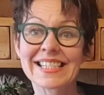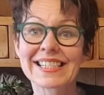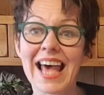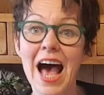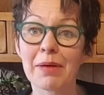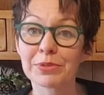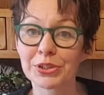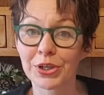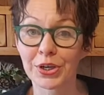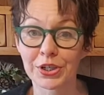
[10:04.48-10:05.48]
Some
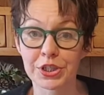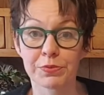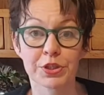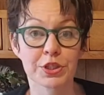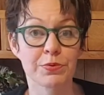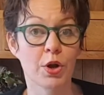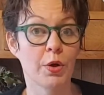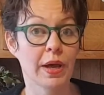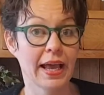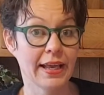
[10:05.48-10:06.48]
dogs will
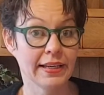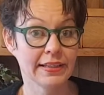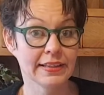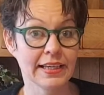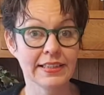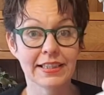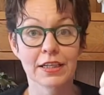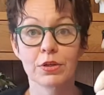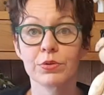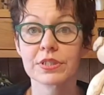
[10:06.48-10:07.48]
swallow anything
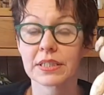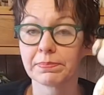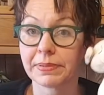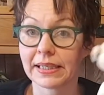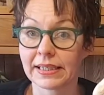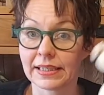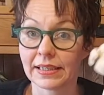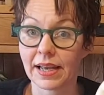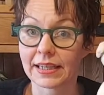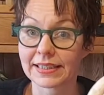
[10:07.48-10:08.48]
that looks
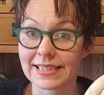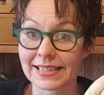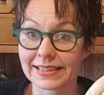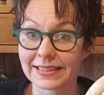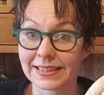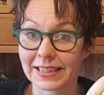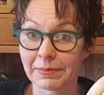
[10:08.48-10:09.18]
appealing, like this little teddy